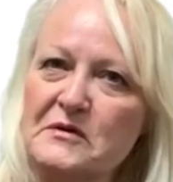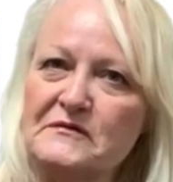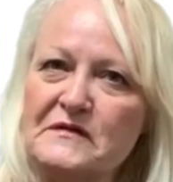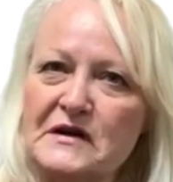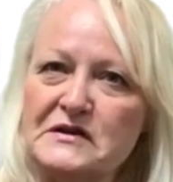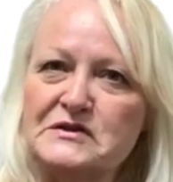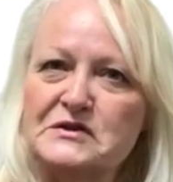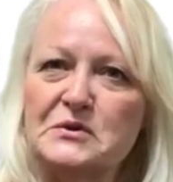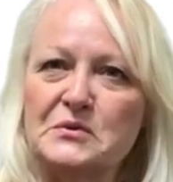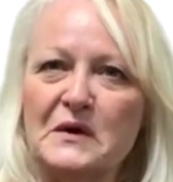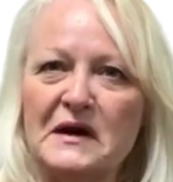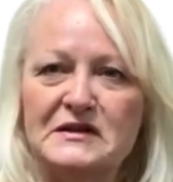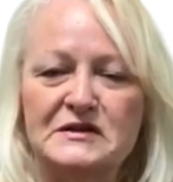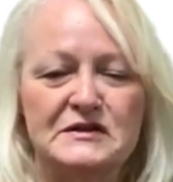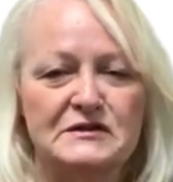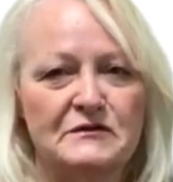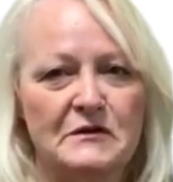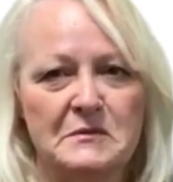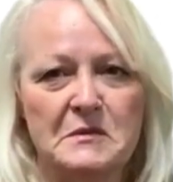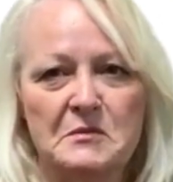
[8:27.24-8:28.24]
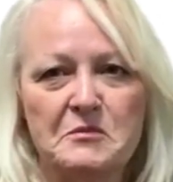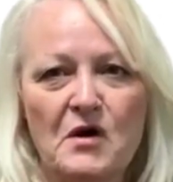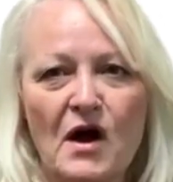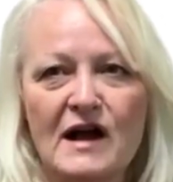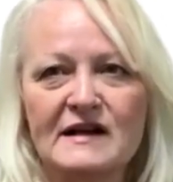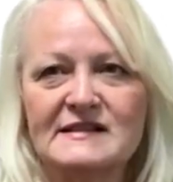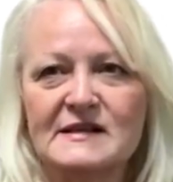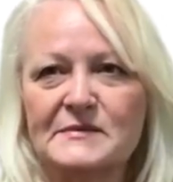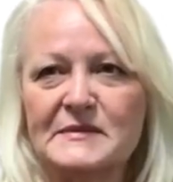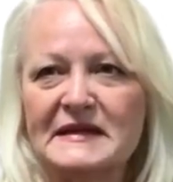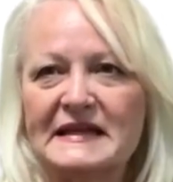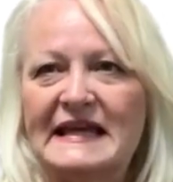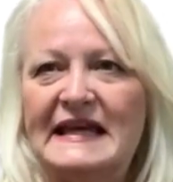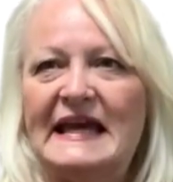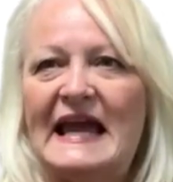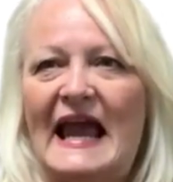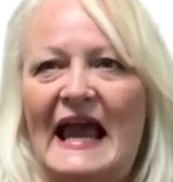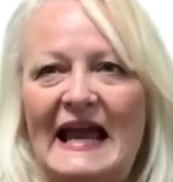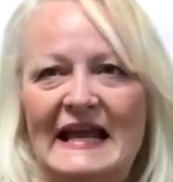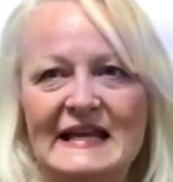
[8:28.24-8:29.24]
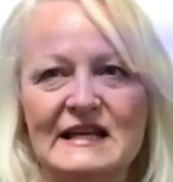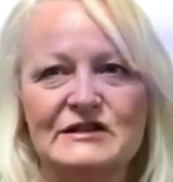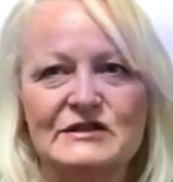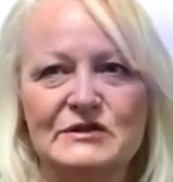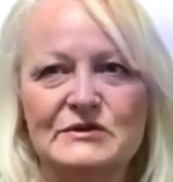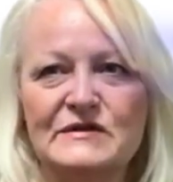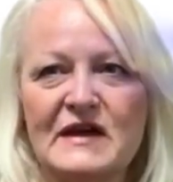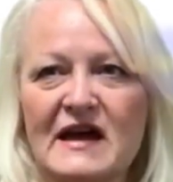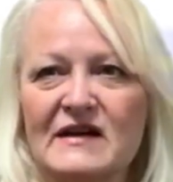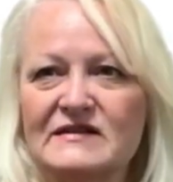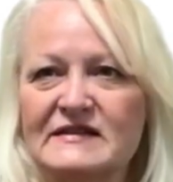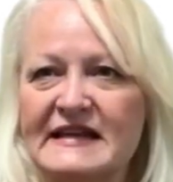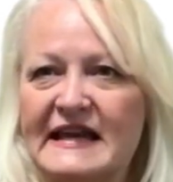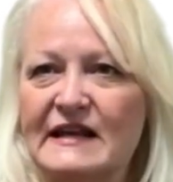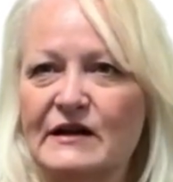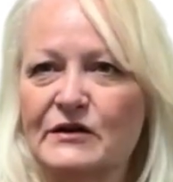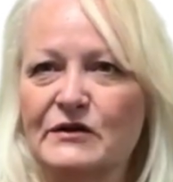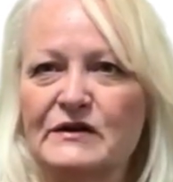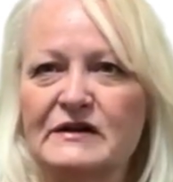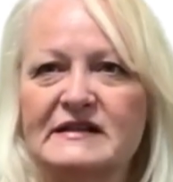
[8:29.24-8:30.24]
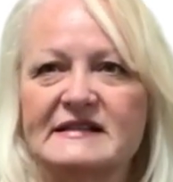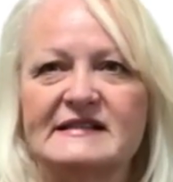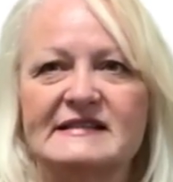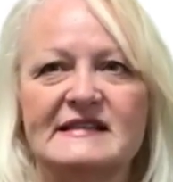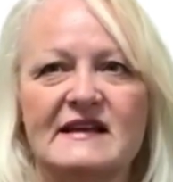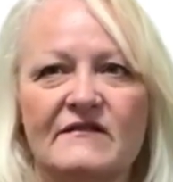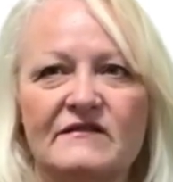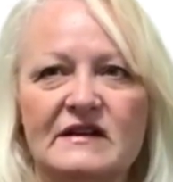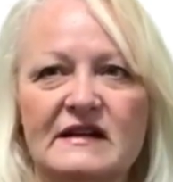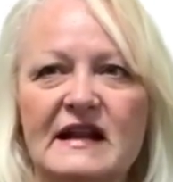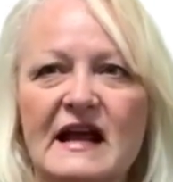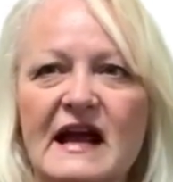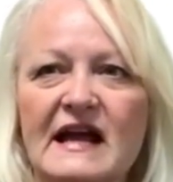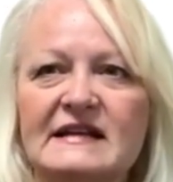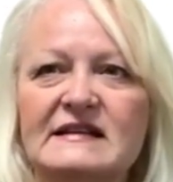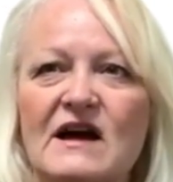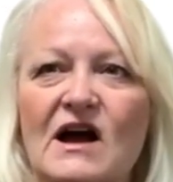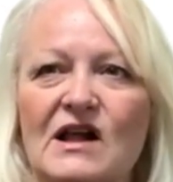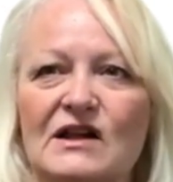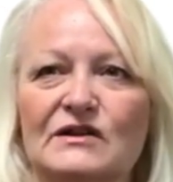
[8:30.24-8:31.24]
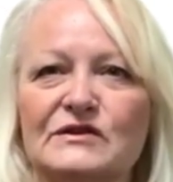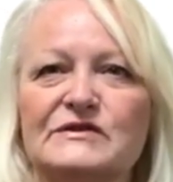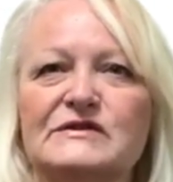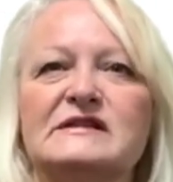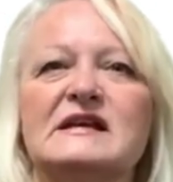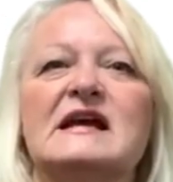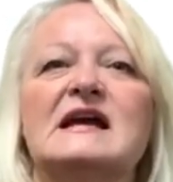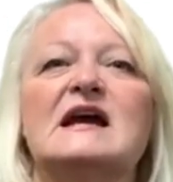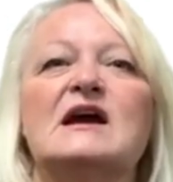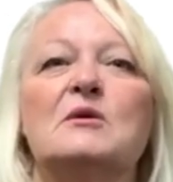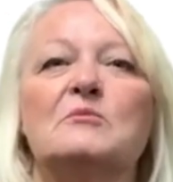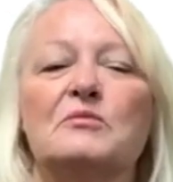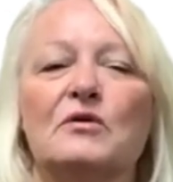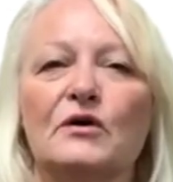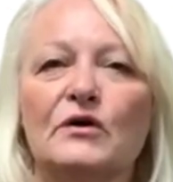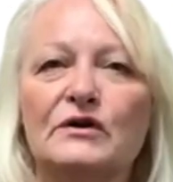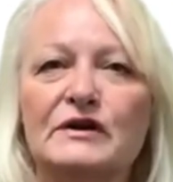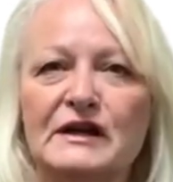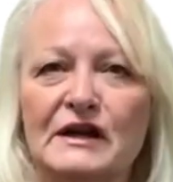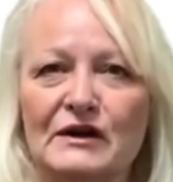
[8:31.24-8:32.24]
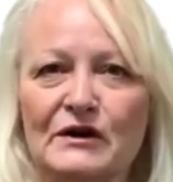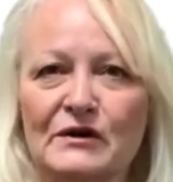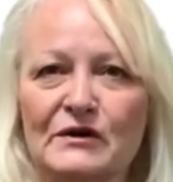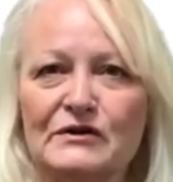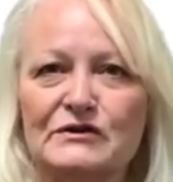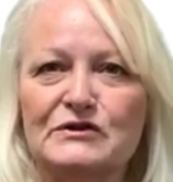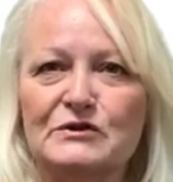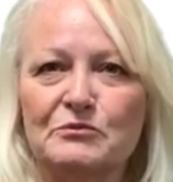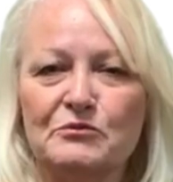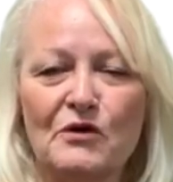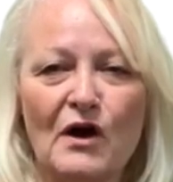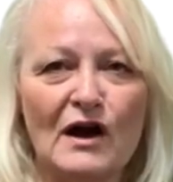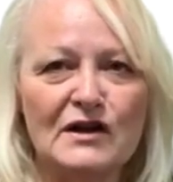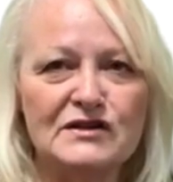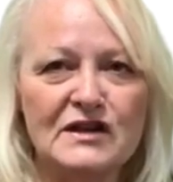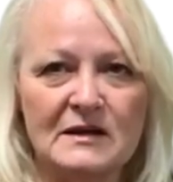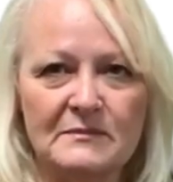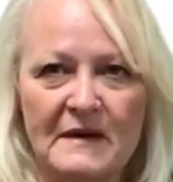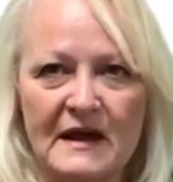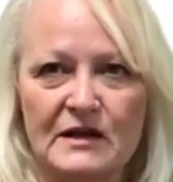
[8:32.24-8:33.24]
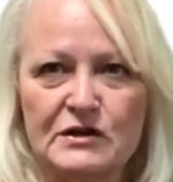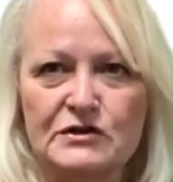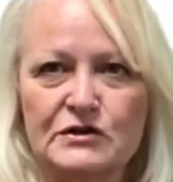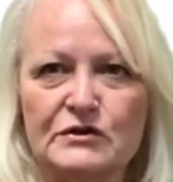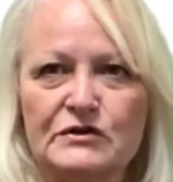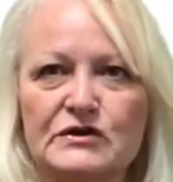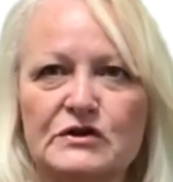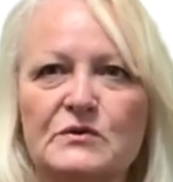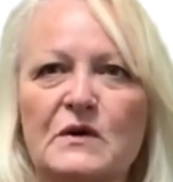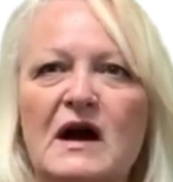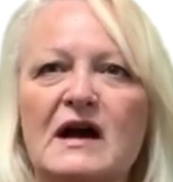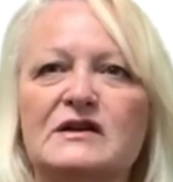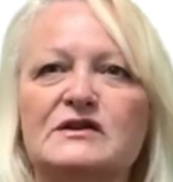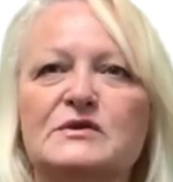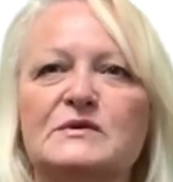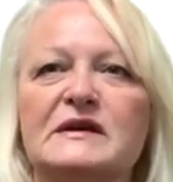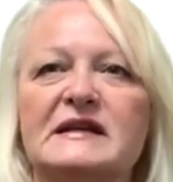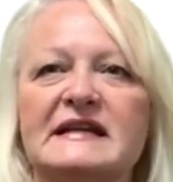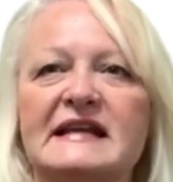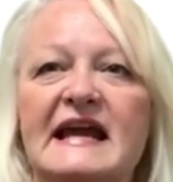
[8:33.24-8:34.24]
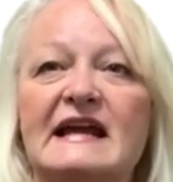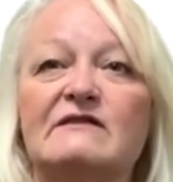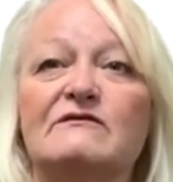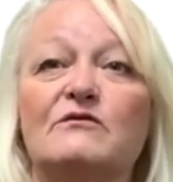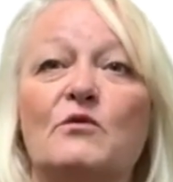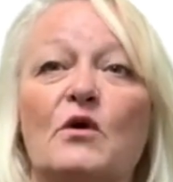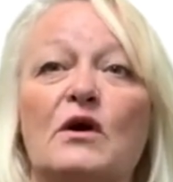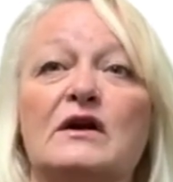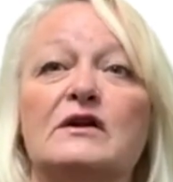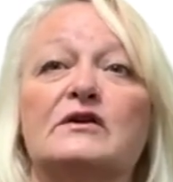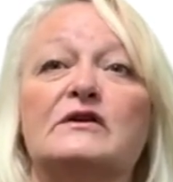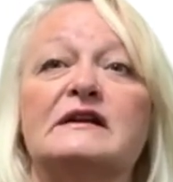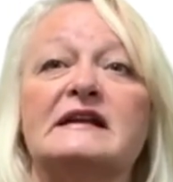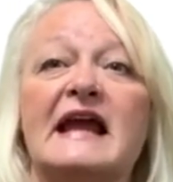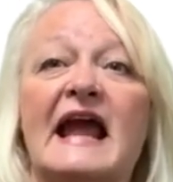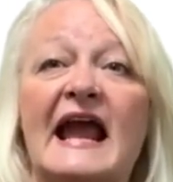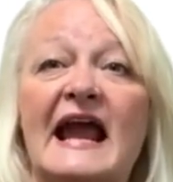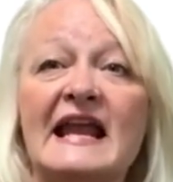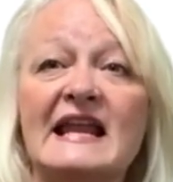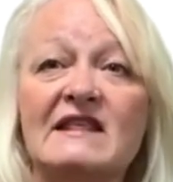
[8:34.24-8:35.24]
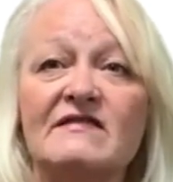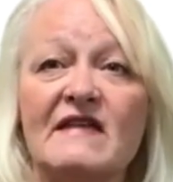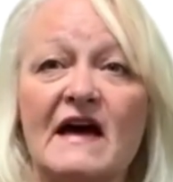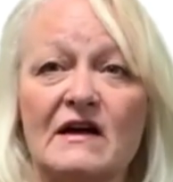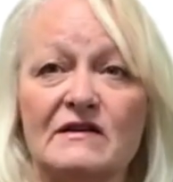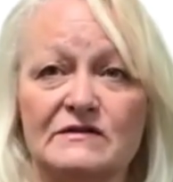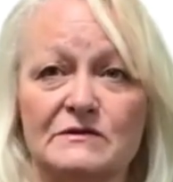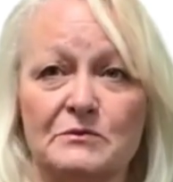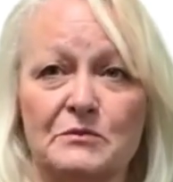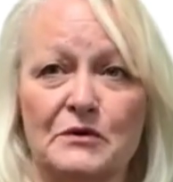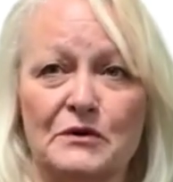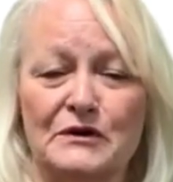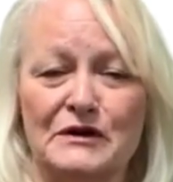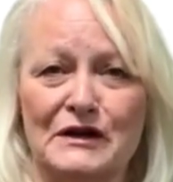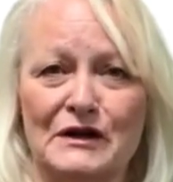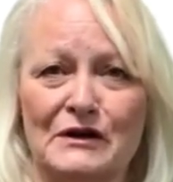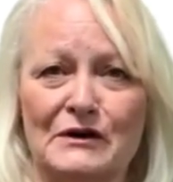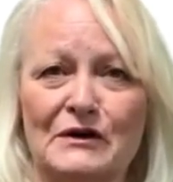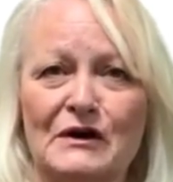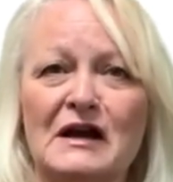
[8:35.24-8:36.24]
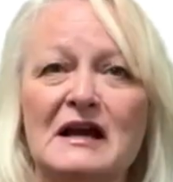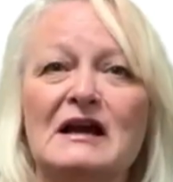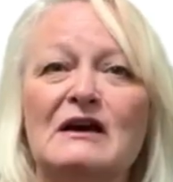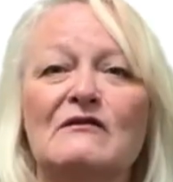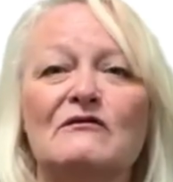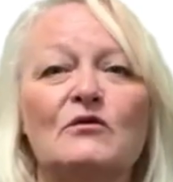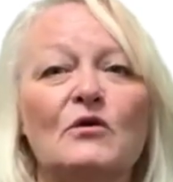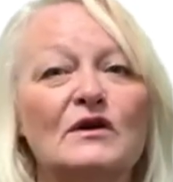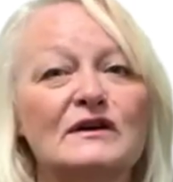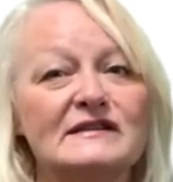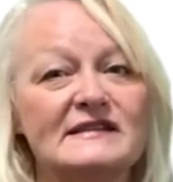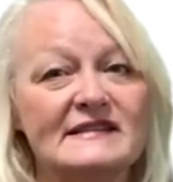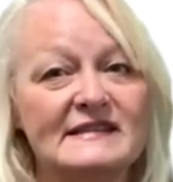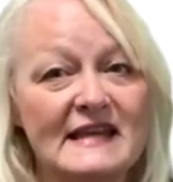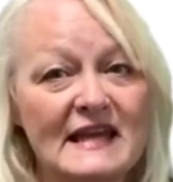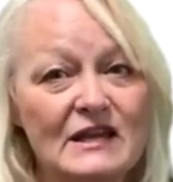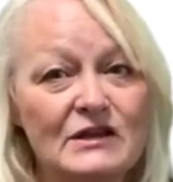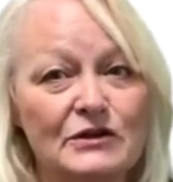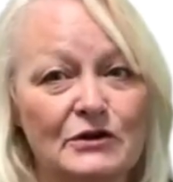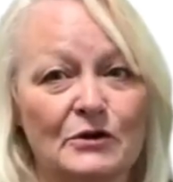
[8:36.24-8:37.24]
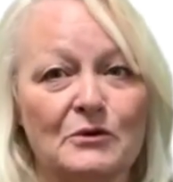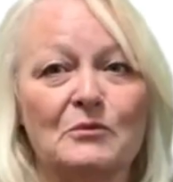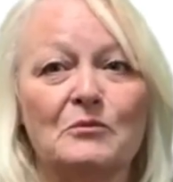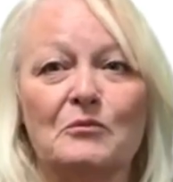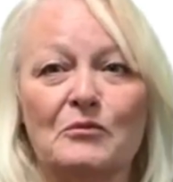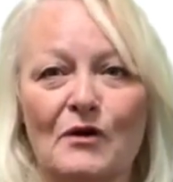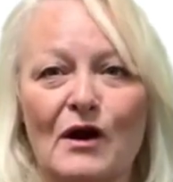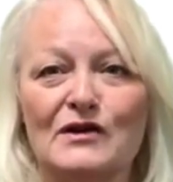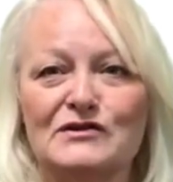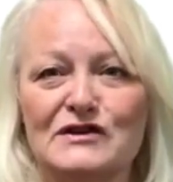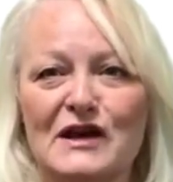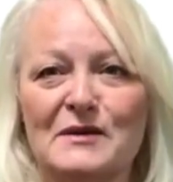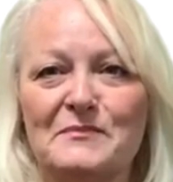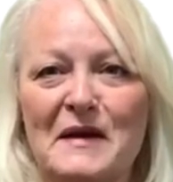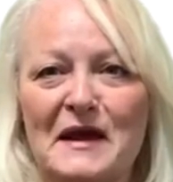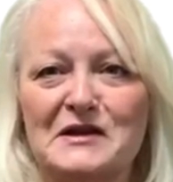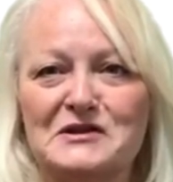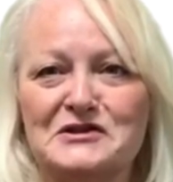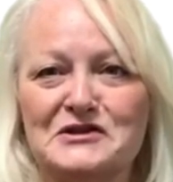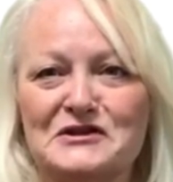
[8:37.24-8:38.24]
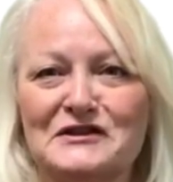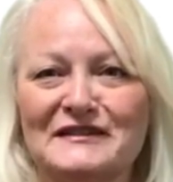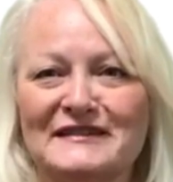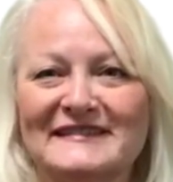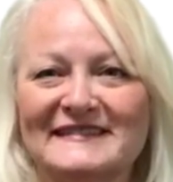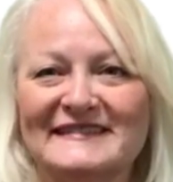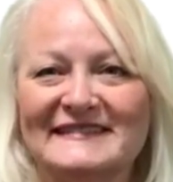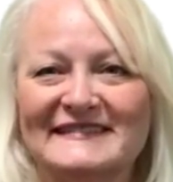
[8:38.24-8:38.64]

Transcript: professional ranges from approximately $82,879 per year to project manager to 108480 dollars per year for a senior project manager.